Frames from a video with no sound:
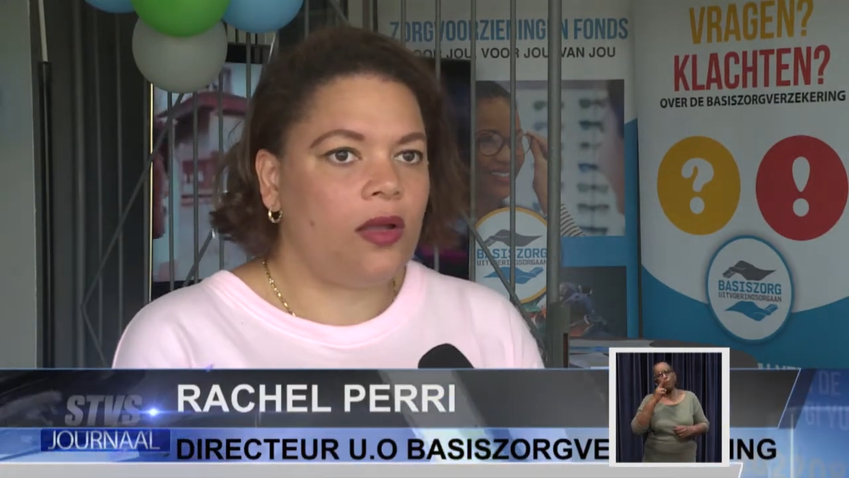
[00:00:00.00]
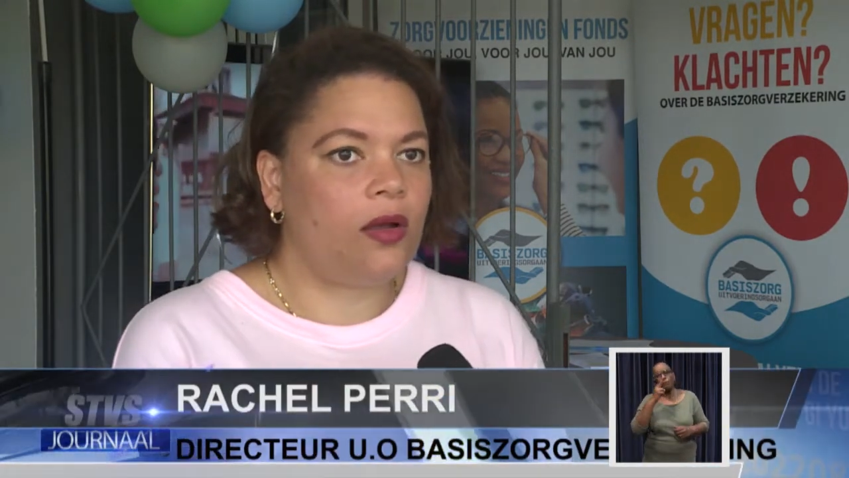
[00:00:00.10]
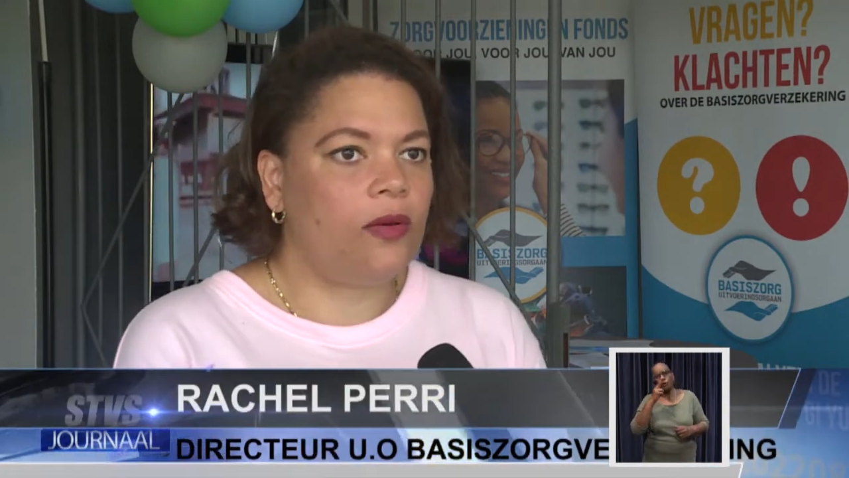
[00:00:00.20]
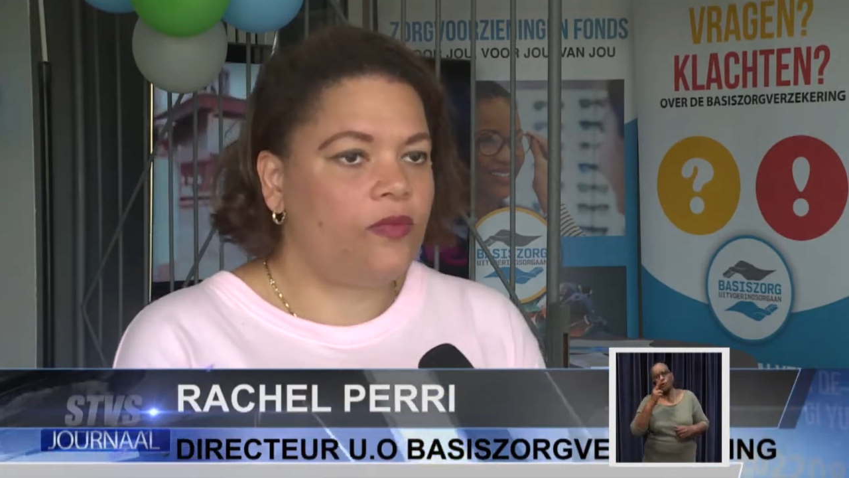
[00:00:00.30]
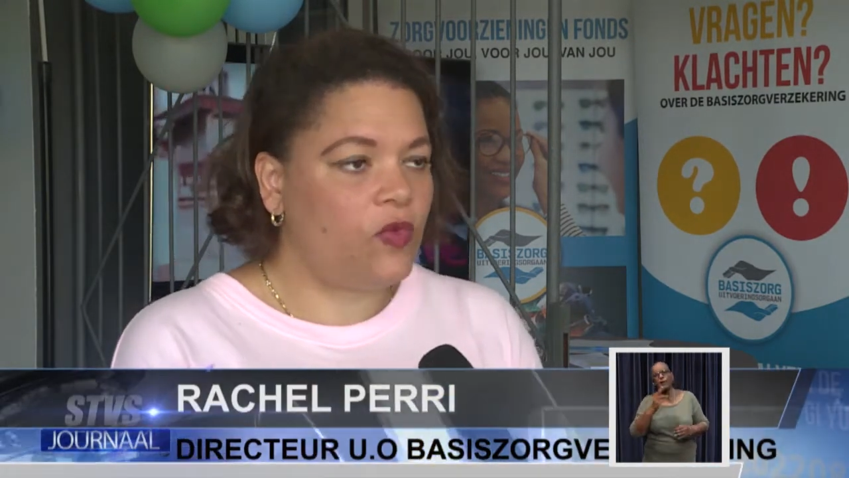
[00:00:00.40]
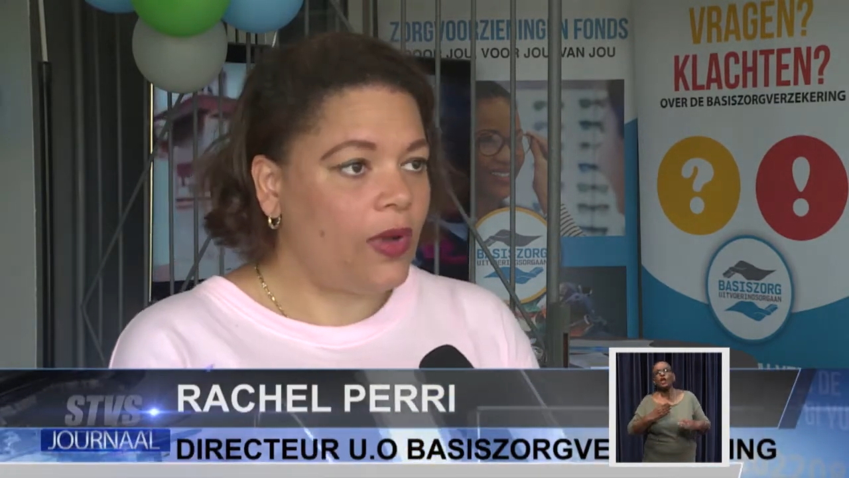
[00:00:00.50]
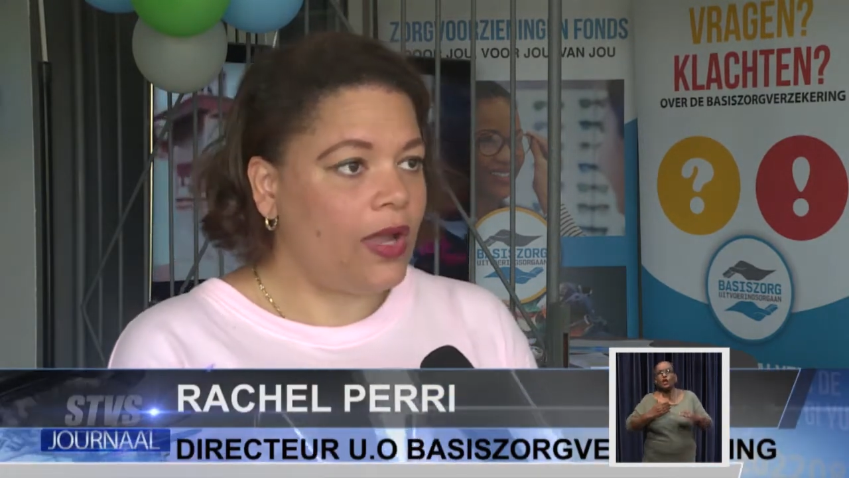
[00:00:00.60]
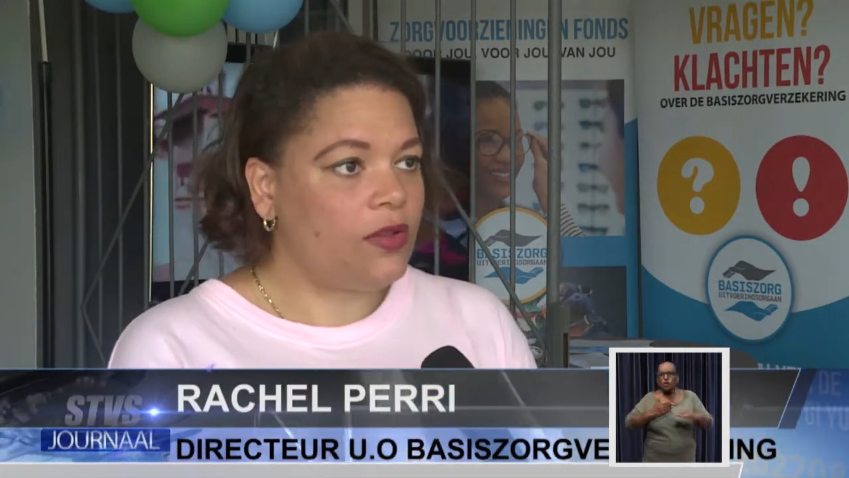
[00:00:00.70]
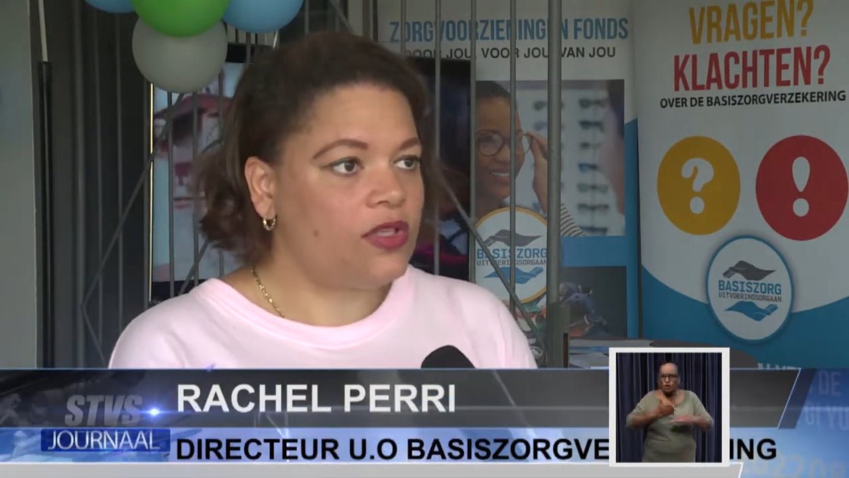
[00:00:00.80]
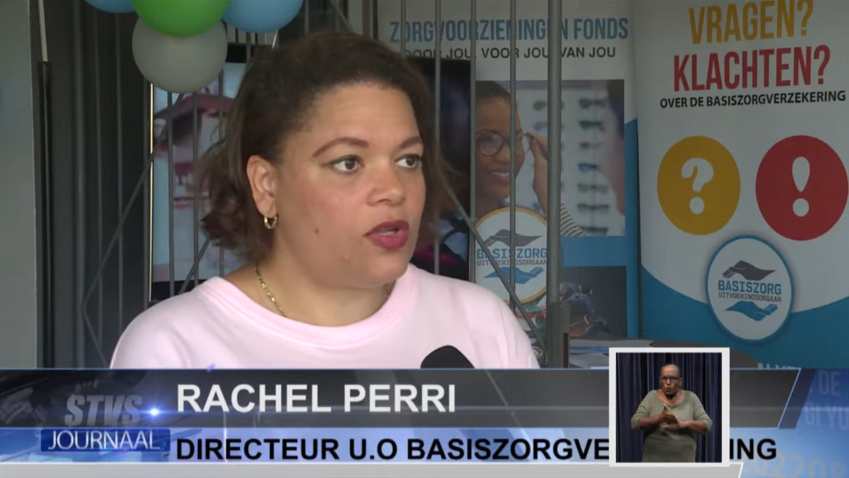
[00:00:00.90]

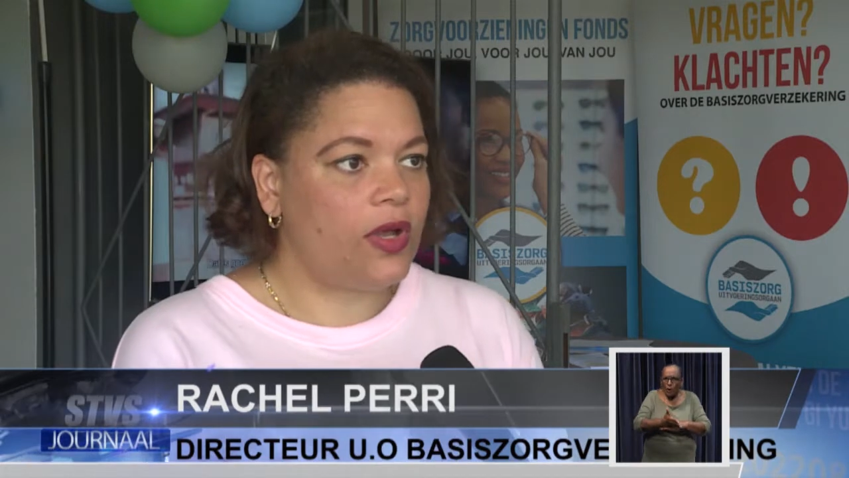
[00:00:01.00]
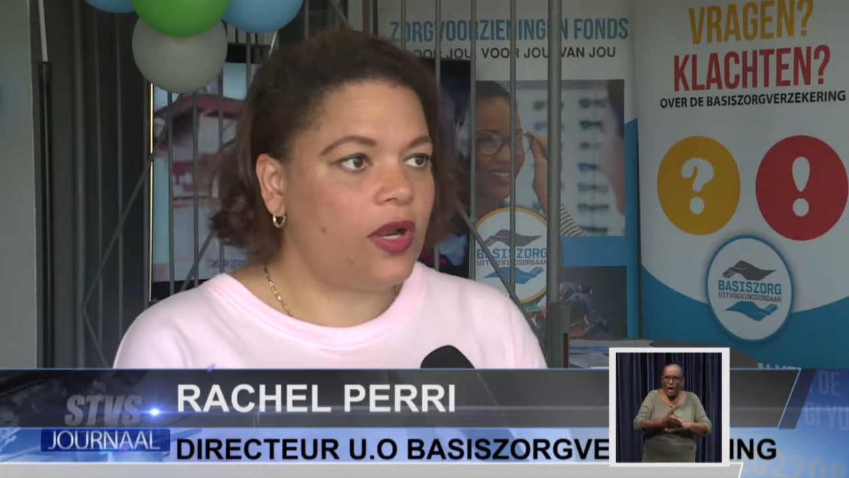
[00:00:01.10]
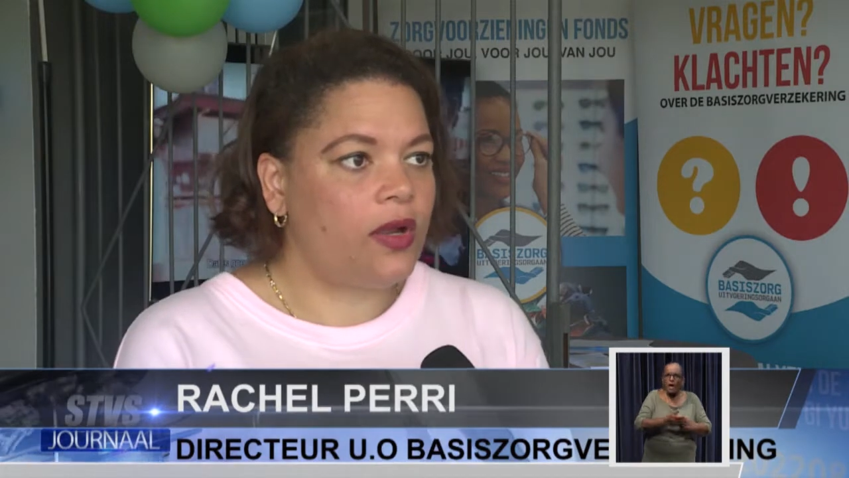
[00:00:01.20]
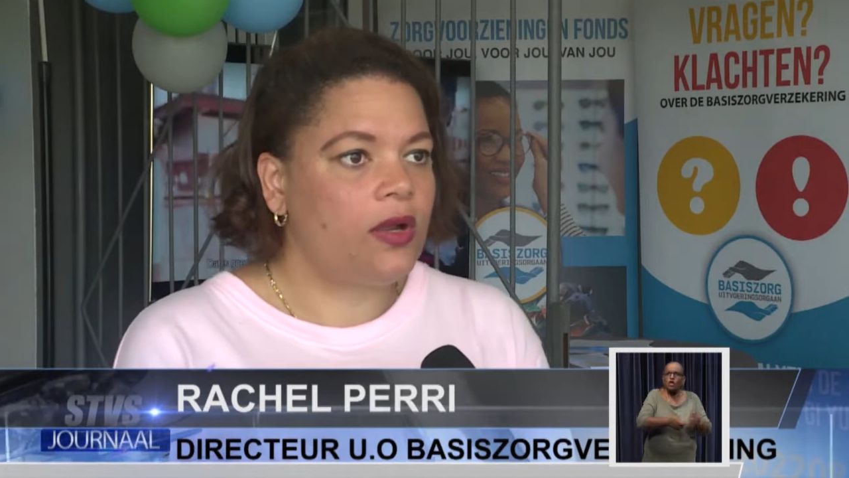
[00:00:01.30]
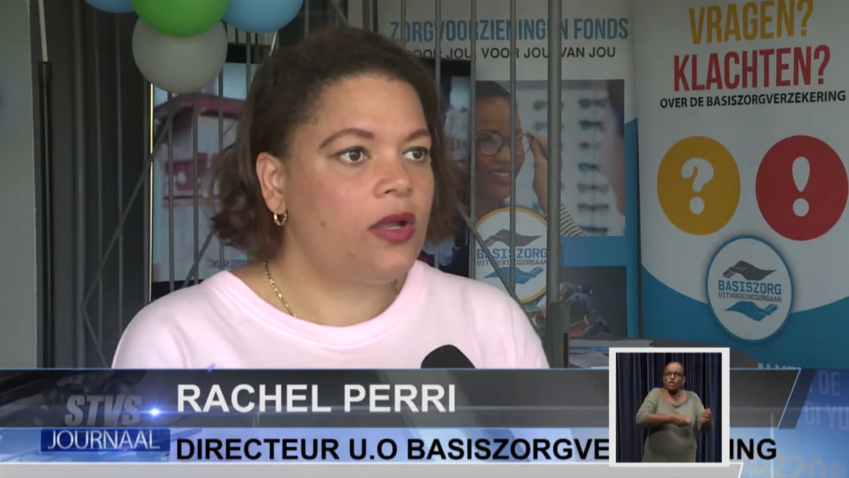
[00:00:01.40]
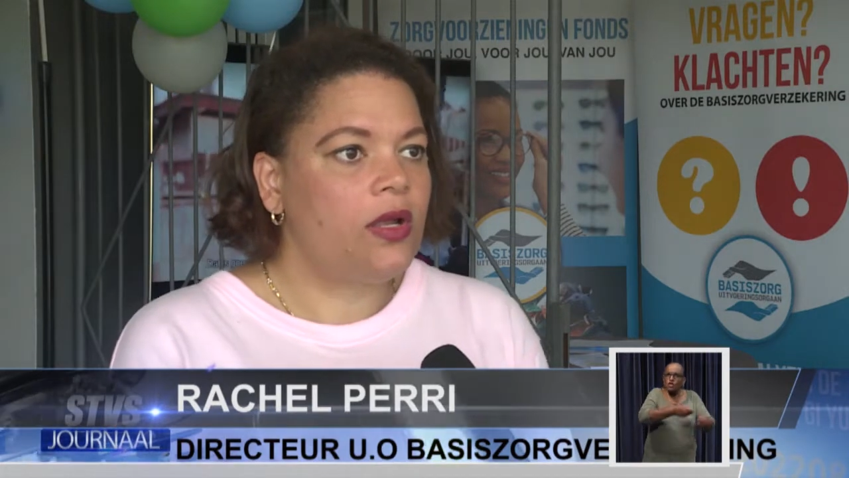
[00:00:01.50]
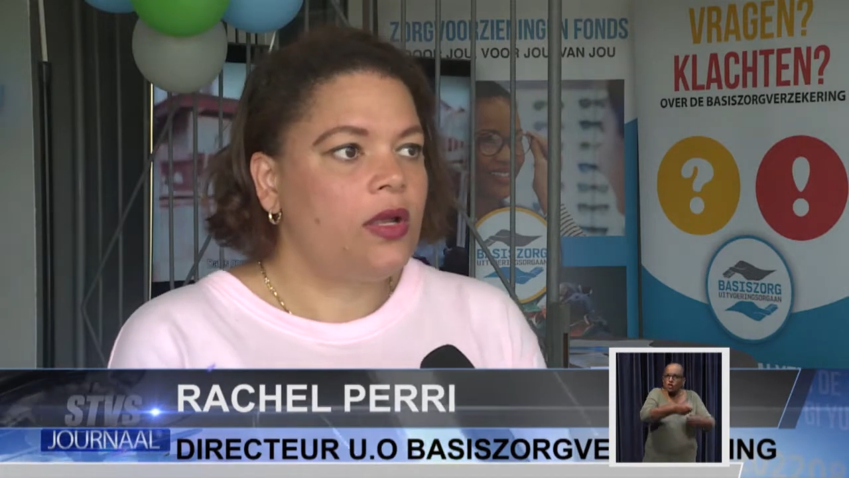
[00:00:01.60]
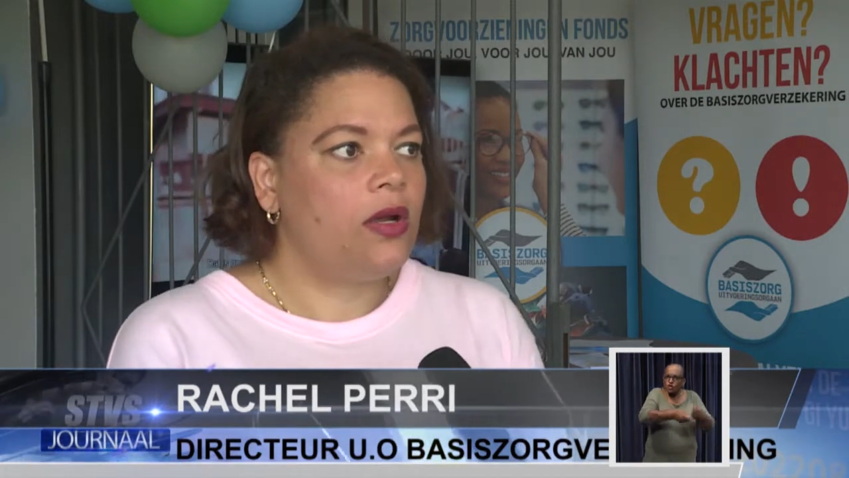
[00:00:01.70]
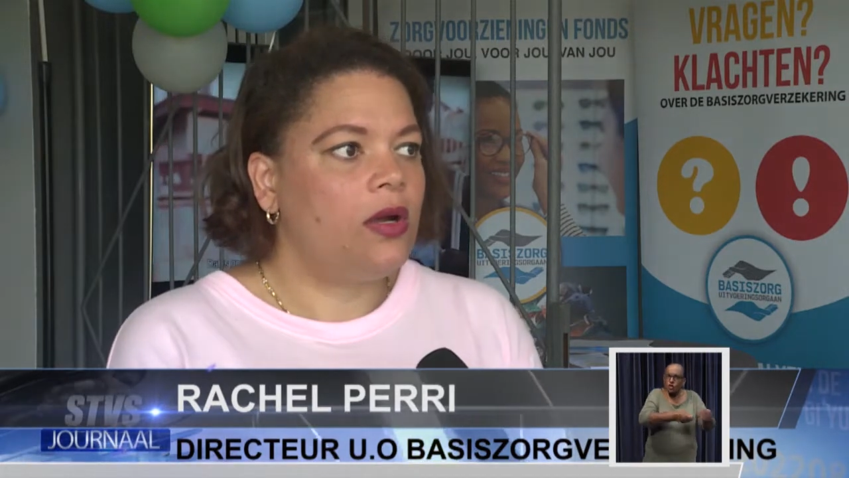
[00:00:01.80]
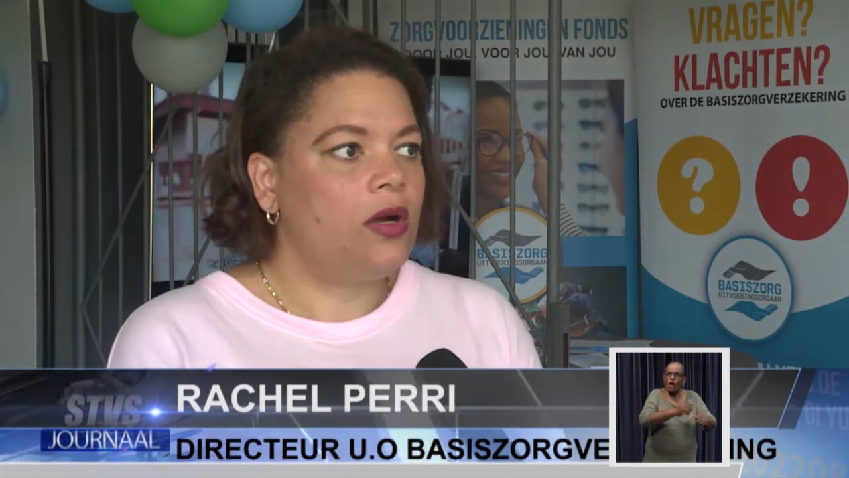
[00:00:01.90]
insurance has
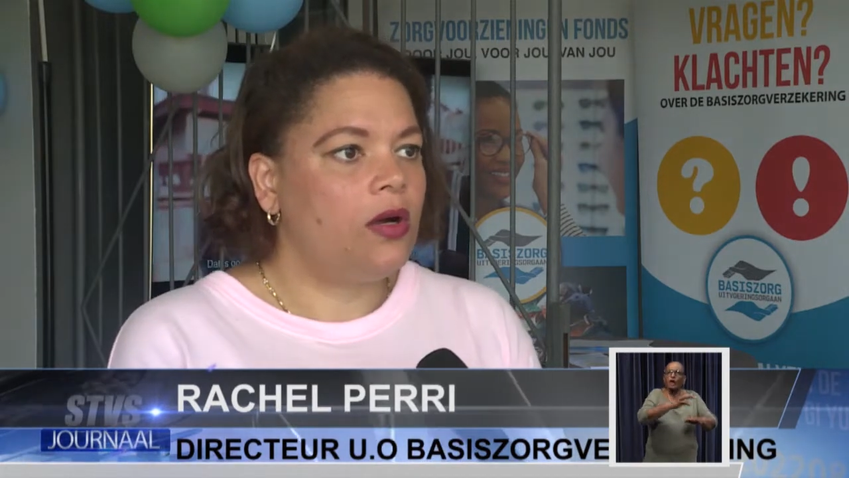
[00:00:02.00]
attempted